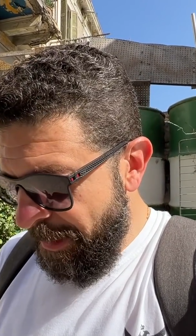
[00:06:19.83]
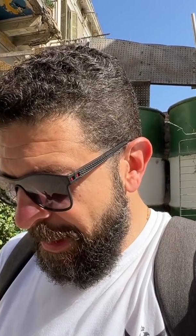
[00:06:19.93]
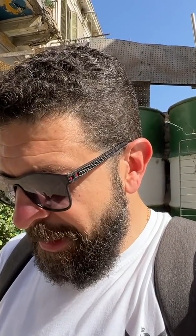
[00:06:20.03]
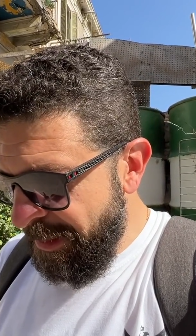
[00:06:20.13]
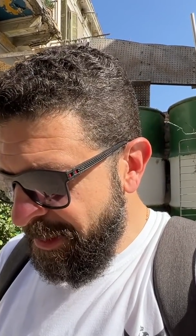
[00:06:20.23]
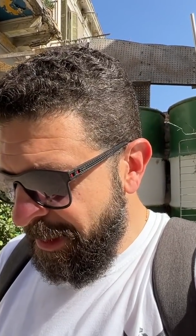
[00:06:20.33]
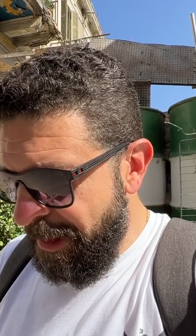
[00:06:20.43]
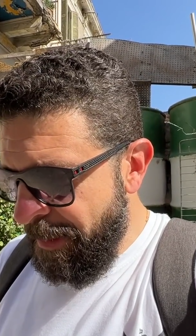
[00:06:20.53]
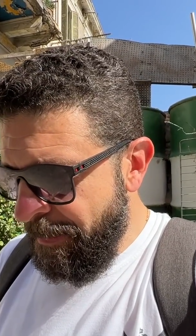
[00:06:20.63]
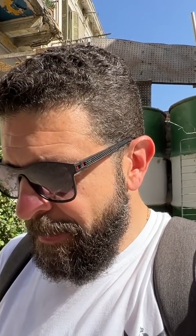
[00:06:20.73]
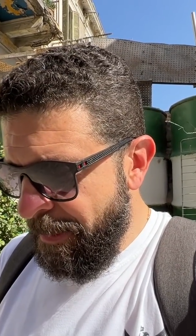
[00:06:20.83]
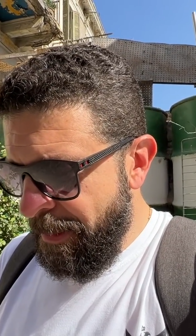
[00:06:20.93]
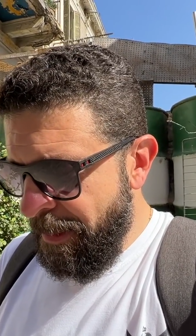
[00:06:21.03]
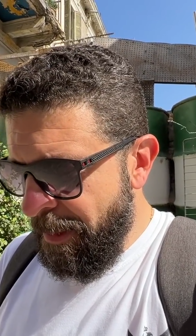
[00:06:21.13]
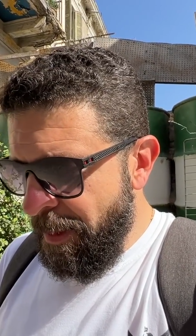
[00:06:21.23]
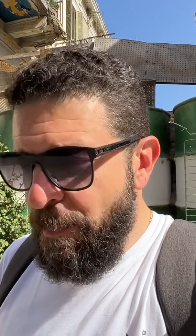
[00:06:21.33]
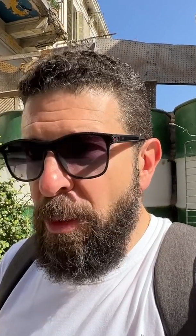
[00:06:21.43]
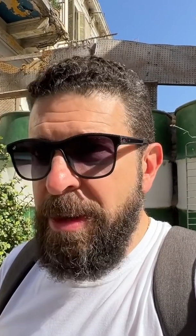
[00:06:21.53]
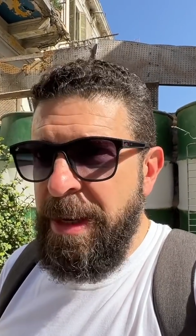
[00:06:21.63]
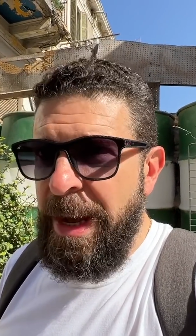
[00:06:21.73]
Zelensky
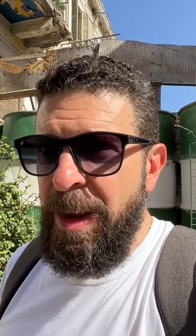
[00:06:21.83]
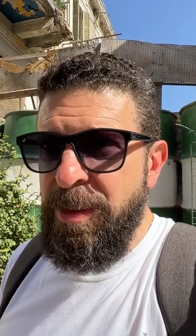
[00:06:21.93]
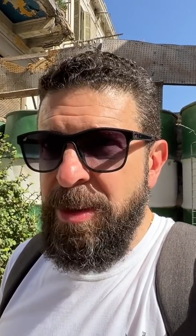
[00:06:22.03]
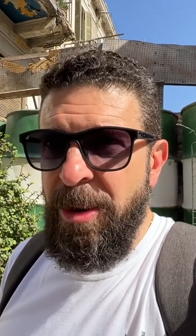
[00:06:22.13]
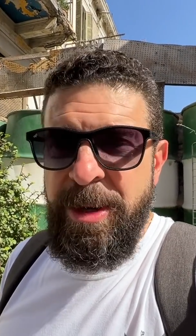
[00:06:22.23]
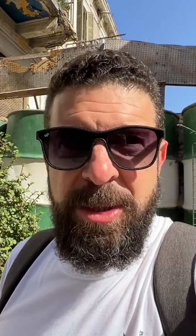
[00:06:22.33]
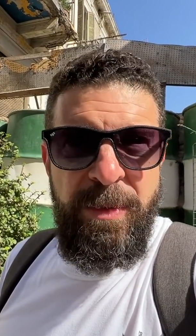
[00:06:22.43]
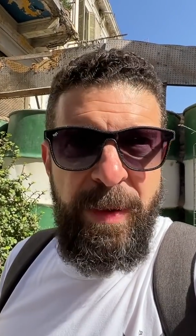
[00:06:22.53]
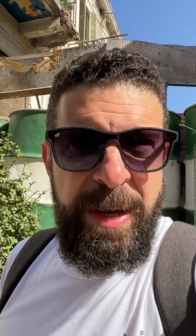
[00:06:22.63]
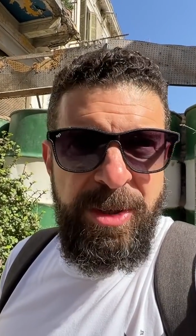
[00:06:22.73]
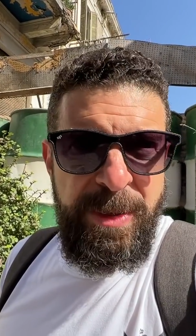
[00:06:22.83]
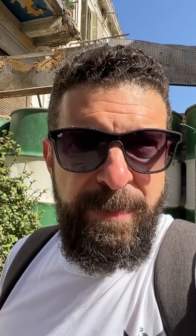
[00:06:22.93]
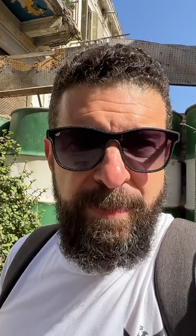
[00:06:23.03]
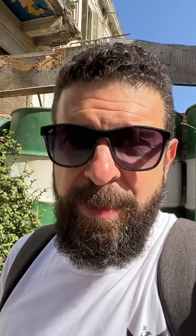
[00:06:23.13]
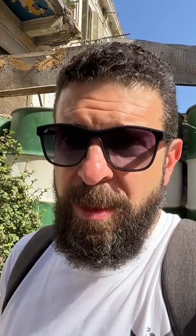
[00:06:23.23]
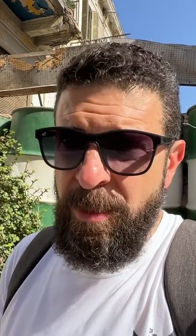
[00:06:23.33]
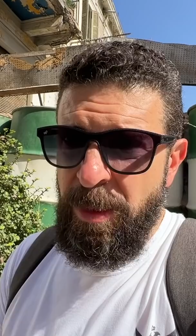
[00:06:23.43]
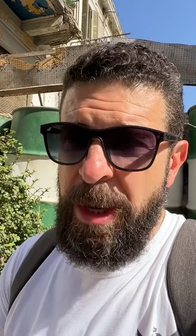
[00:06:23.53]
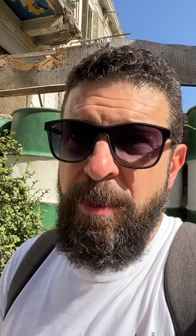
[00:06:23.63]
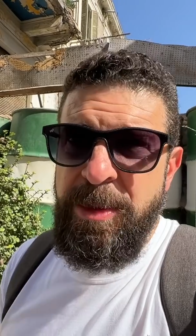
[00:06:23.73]
pointing out the Turkish invasion
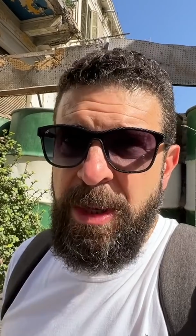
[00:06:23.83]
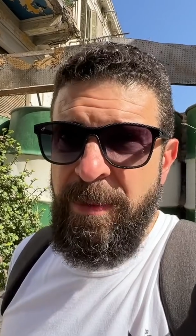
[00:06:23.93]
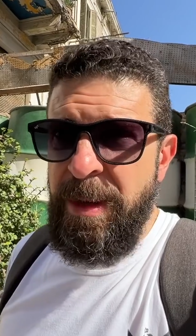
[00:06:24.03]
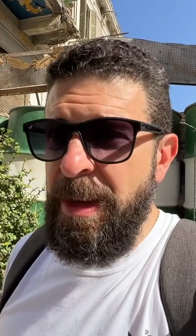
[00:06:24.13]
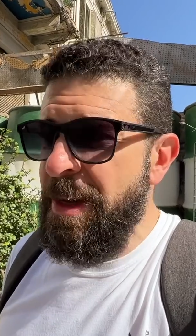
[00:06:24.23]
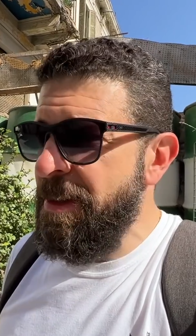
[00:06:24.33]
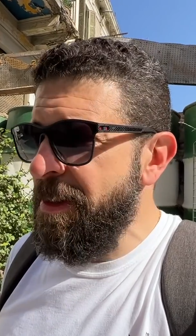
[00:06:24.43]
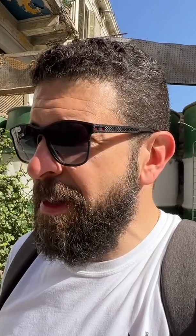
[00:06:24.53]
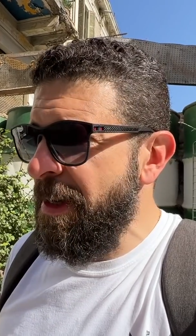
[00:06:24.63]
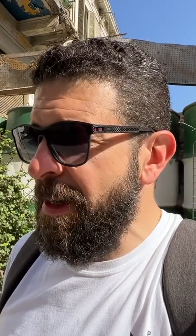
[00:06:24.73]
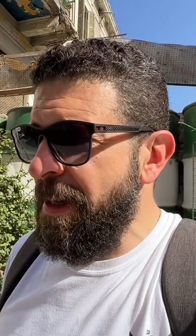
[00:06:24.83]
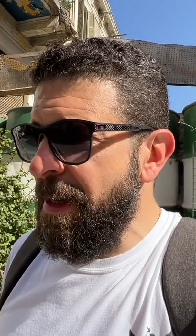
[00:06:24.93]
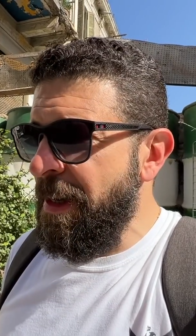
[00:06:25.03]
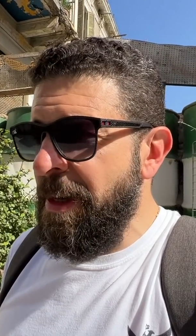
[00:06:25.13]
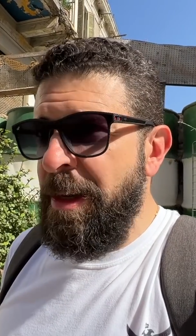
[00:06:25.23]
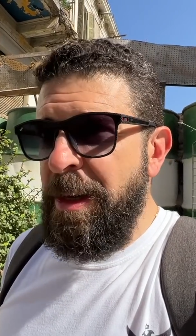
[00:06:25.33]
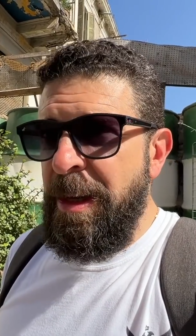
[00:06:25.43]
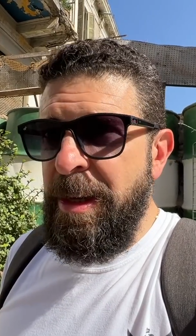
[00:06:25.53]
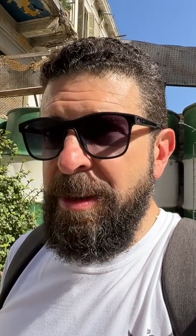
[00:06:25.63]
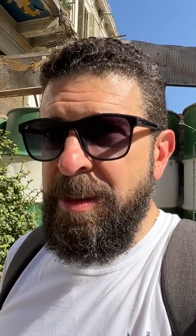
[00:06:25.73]
when he was giving his
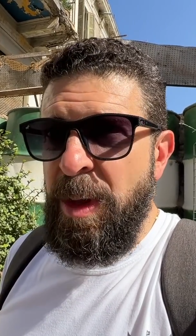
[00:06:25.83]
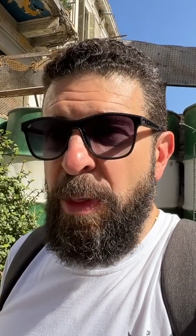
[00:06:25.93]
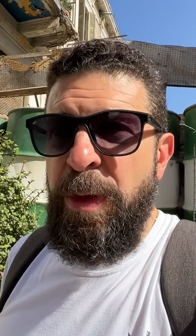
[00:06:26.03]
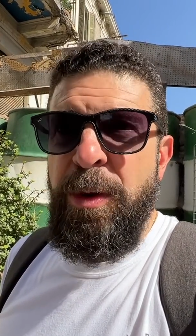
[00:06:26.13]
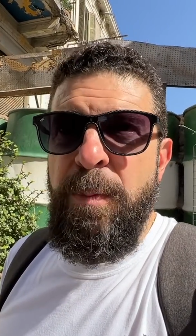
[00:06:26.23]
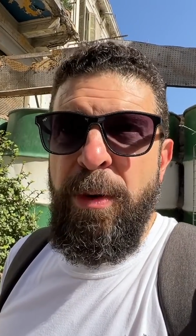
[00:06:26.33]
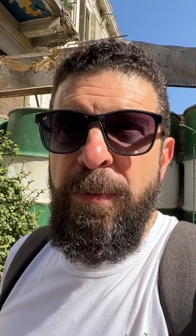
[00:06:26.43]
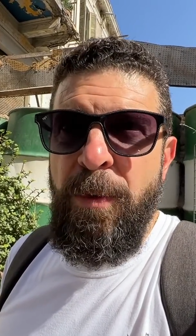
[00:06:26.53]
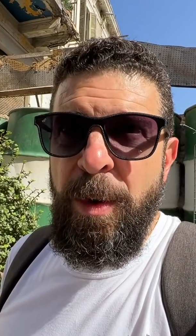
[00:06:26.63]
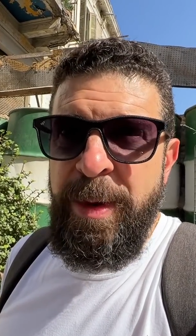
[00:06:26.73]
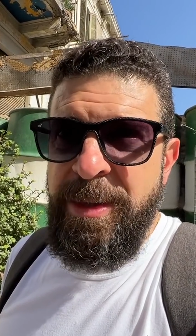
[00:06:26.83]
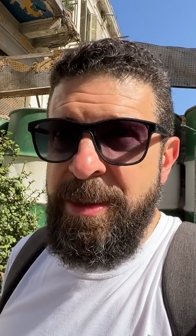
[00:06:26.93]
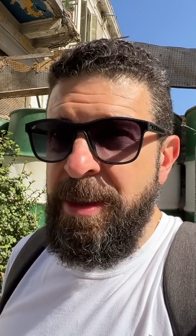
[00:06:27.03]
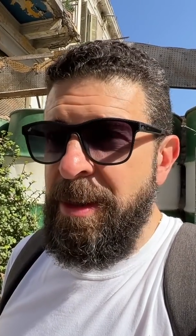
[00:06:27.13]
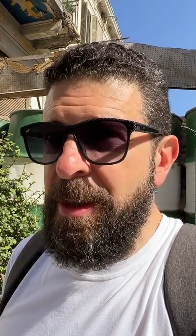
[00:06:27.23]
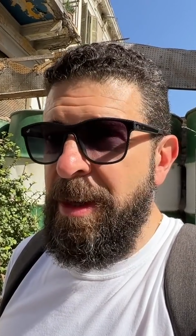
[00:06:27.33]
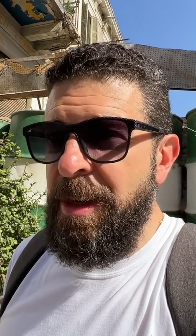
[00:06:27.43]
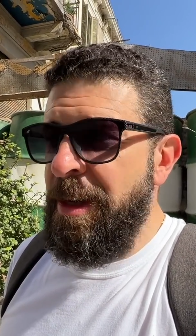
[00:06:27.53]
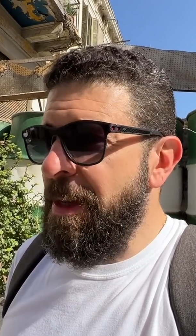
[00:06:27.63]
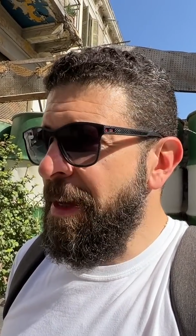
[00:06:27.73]
theater performance
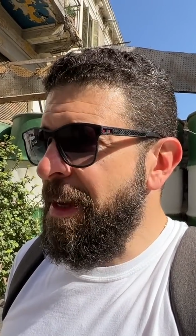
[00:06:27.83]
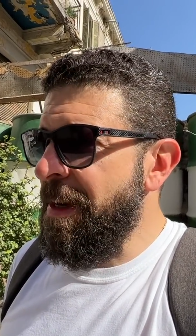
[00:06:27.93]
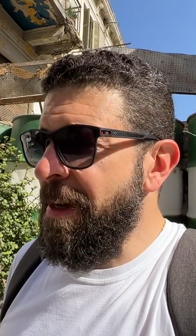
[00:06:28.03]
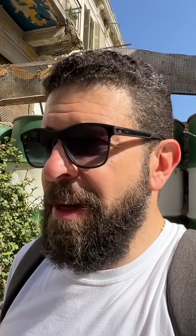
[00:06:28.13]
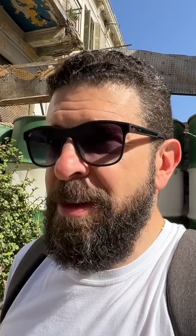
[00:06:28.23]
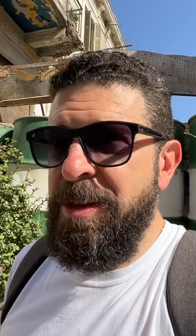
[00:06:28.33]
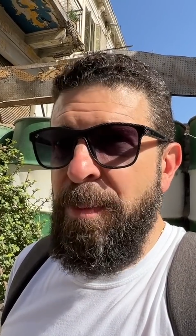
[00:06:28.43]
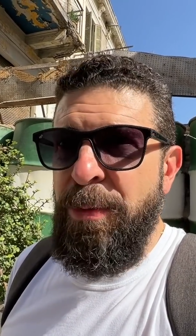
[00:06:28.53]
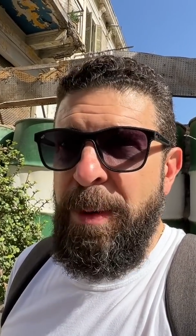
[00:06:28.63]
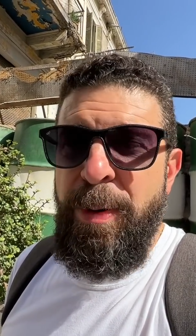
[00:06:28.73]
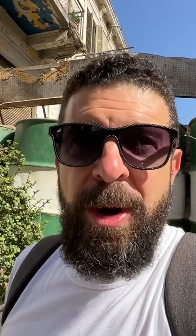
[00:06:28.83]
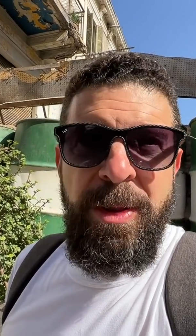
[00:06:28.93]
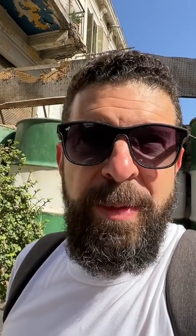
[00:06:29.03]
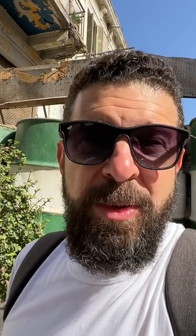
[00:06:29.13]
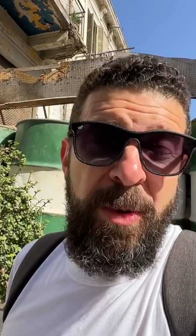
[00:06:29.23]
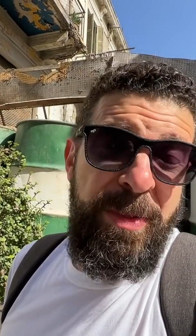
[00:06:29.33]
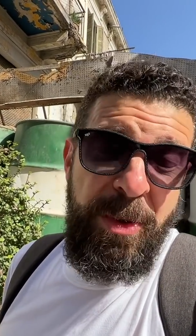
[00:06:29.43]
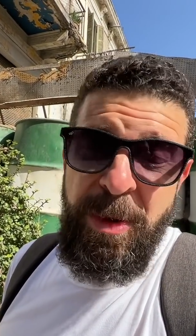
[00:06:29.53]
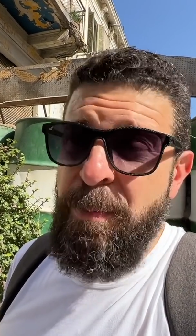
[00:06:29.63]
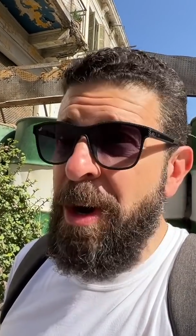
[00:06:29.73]
in the Cypriot parliament, or in the
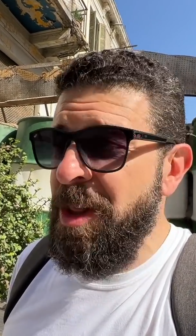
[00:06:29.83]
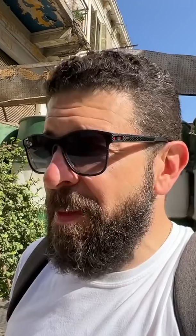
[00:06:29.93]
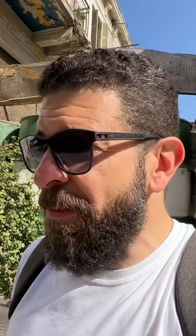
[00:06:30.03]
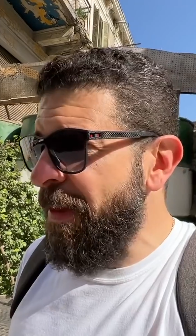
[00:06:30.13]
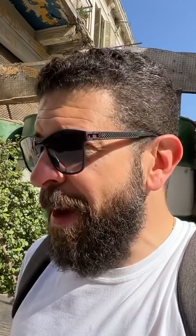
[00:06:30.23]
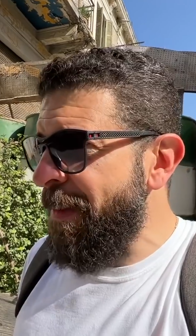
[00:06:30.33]
Greek parliament for that